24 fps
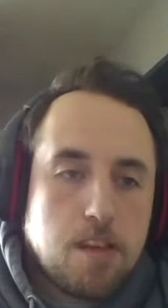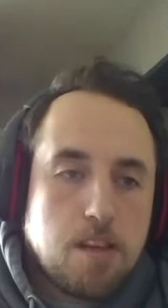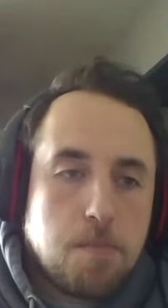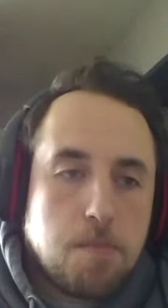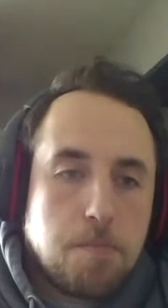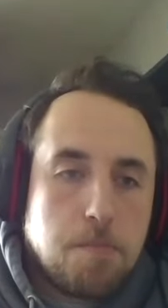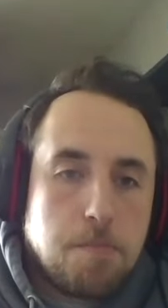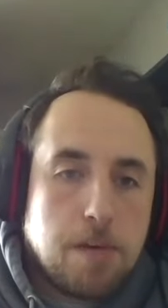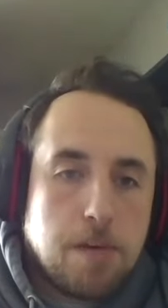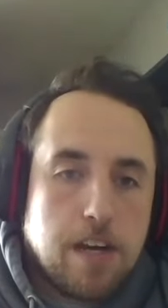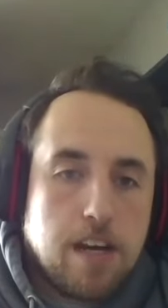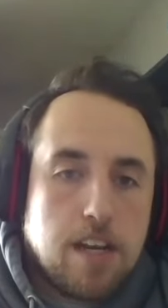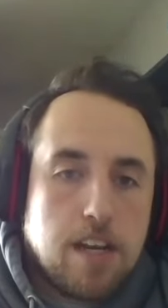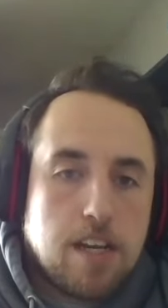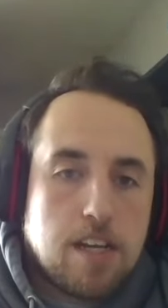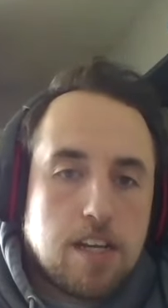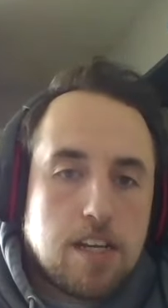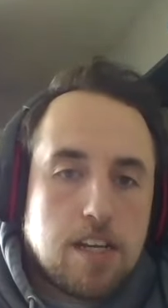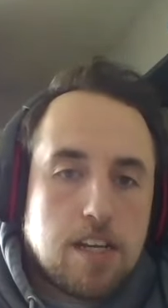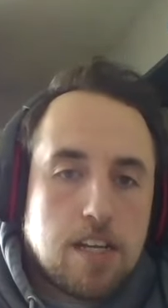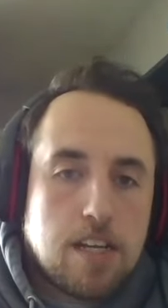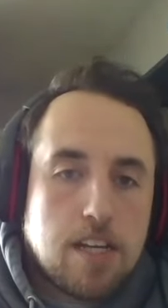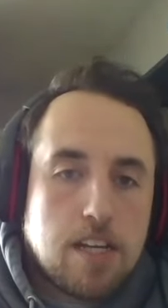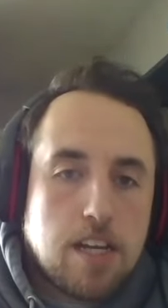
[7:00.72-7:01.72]
But
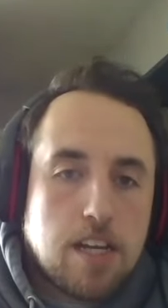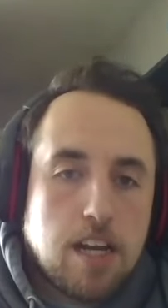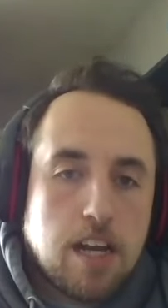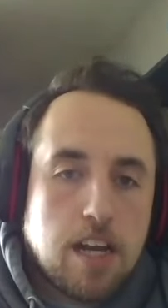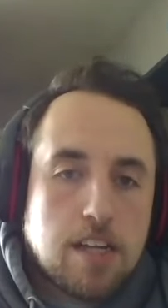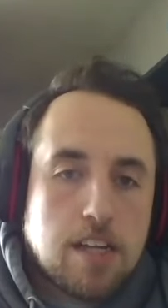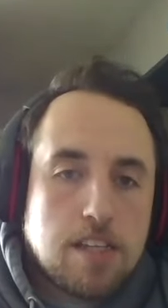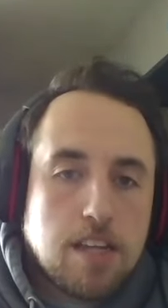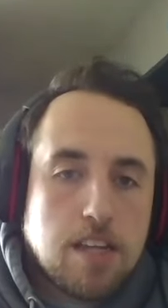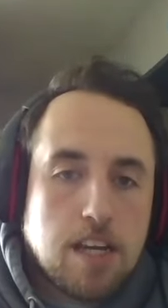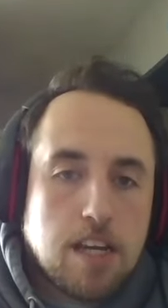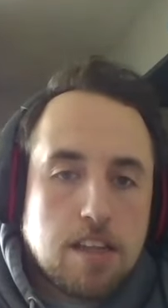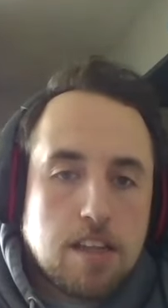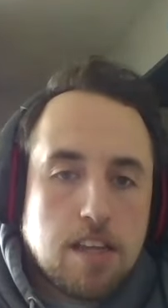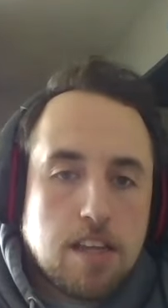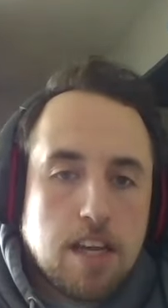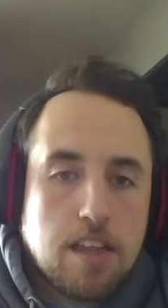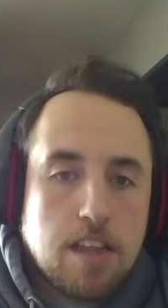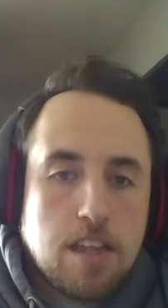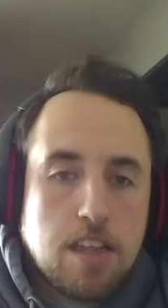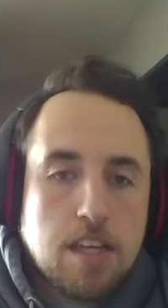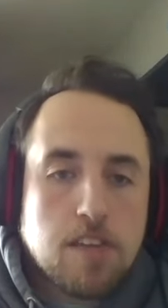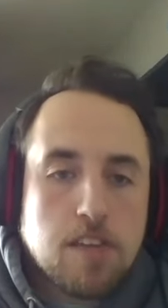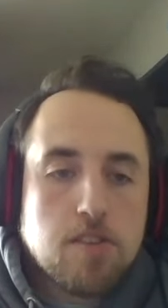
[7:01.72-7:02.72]

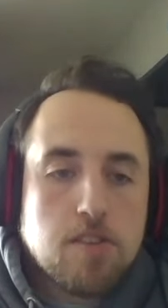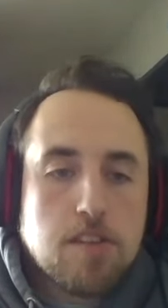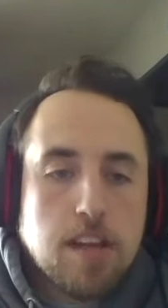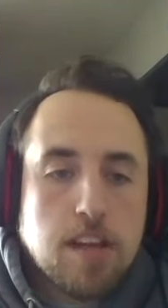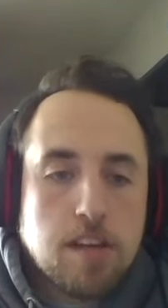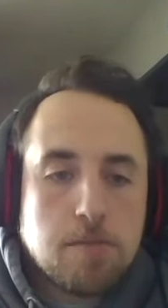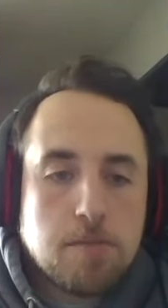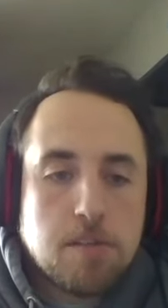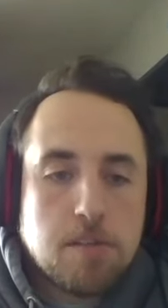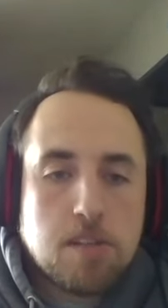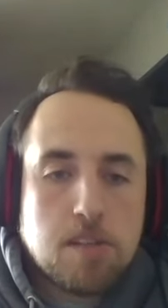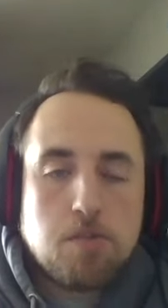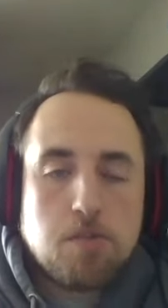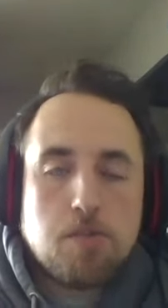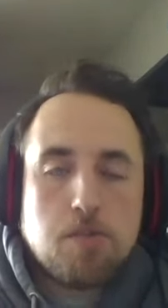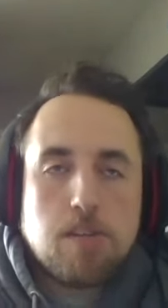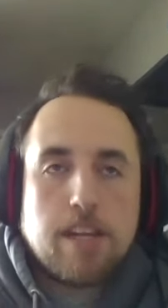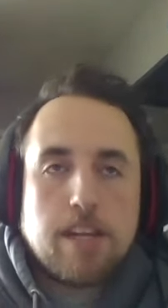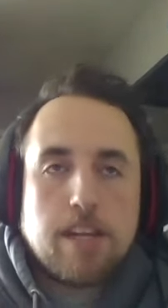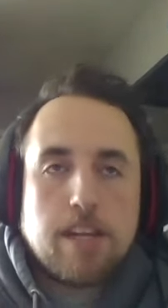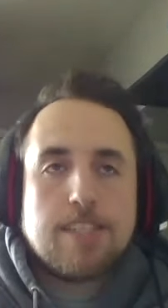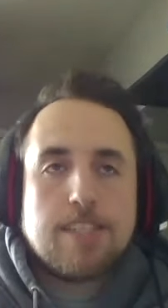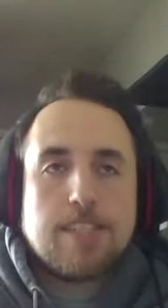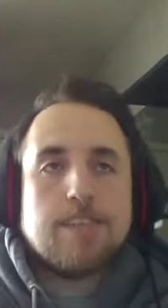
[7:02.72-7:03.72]
I think it would kind of be a
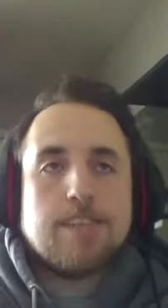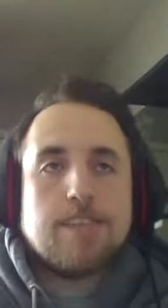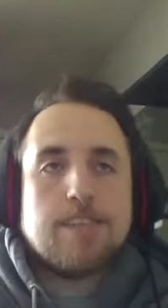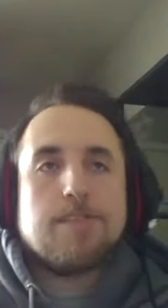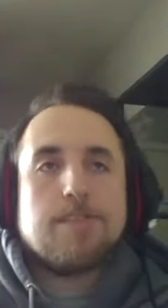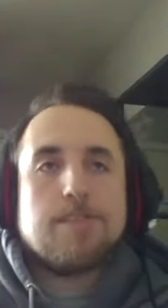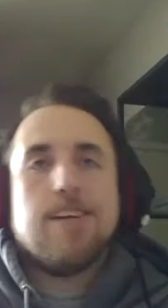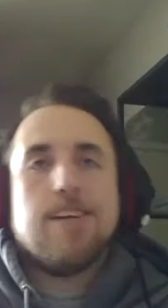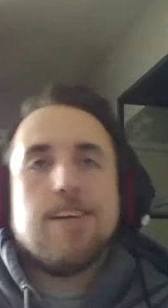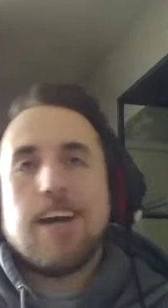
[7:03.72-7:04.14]
cool idea.